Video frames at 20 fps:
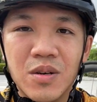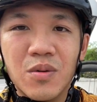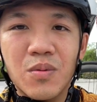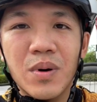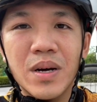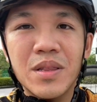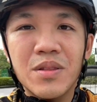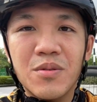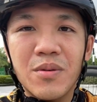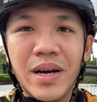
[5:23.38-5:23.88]

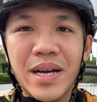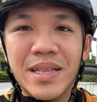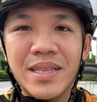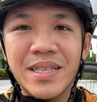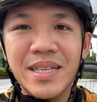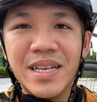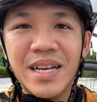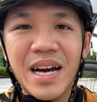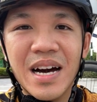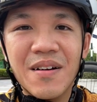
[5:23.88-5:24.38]
what do I
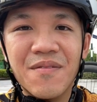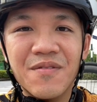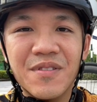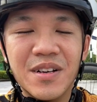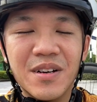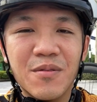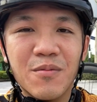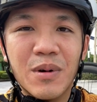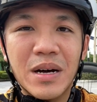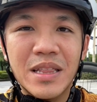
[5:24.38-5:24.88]
think
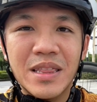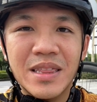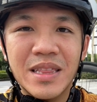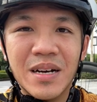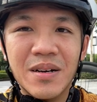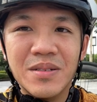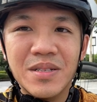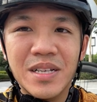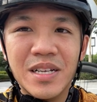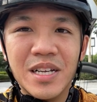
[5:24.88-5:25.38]
after
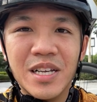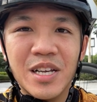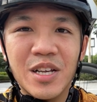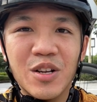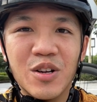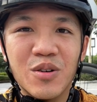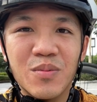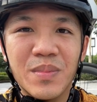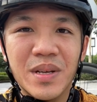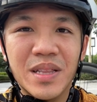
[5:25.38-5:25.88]
1000
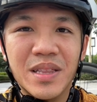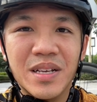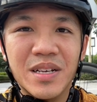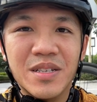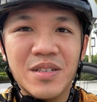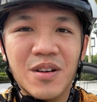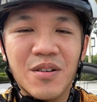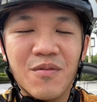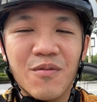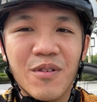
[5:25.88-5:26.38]

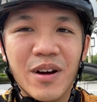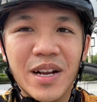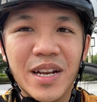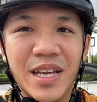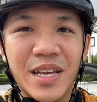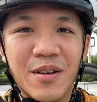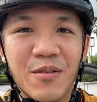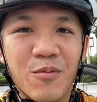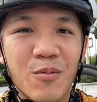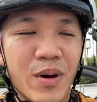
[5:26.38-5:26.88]
kilometers of
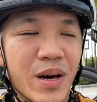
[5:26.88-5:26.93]
riding?